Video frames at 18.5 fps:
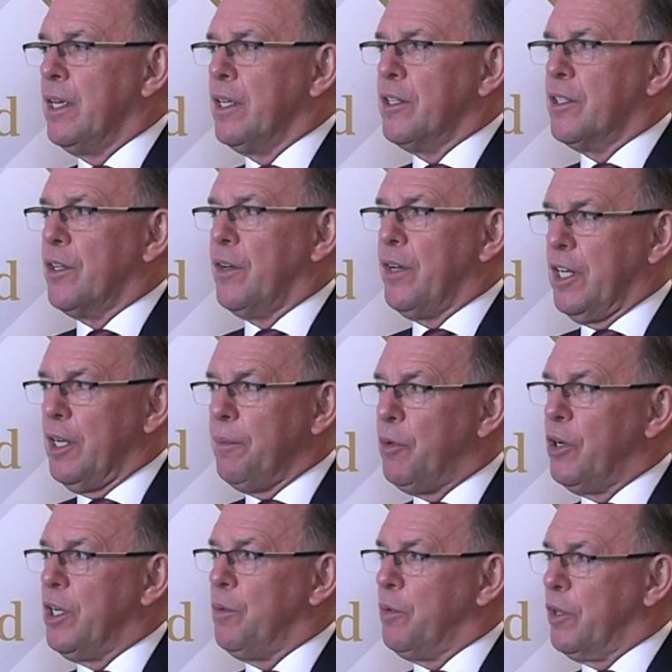So
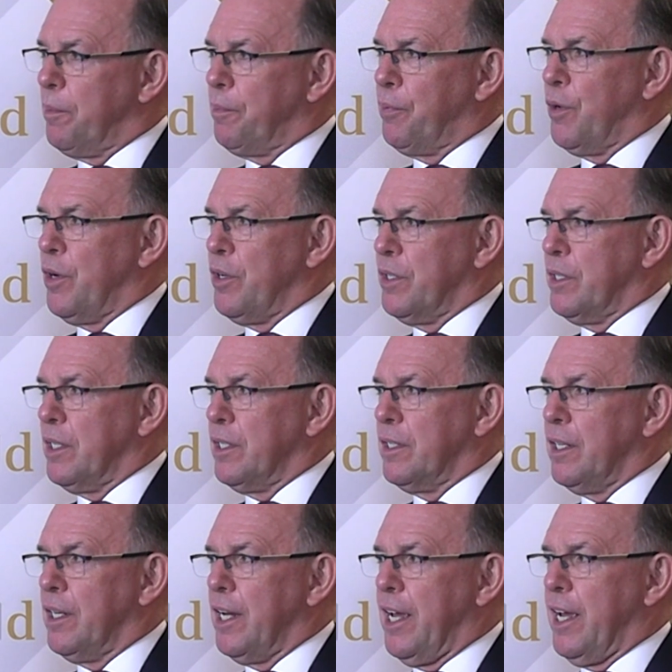anybody with a process
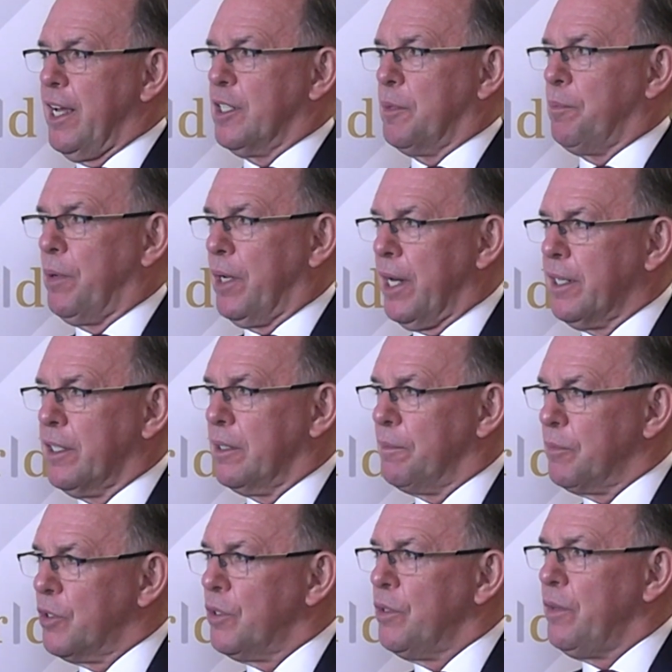that adds
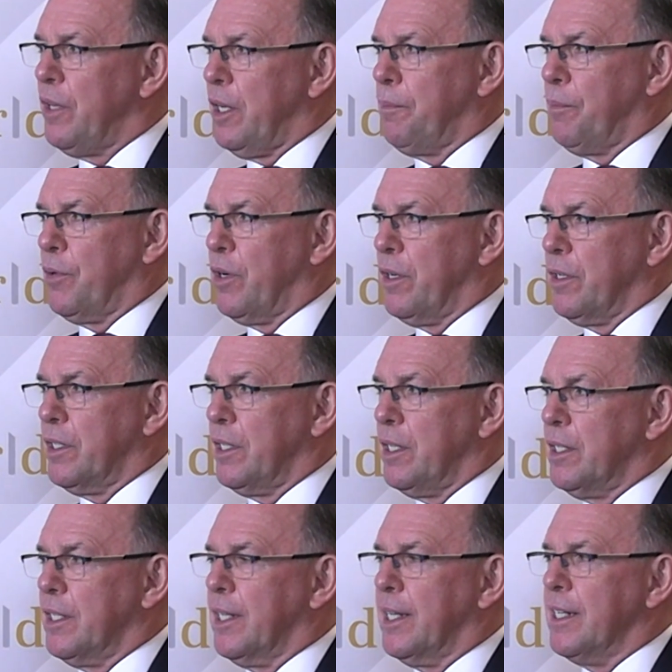platinum to that process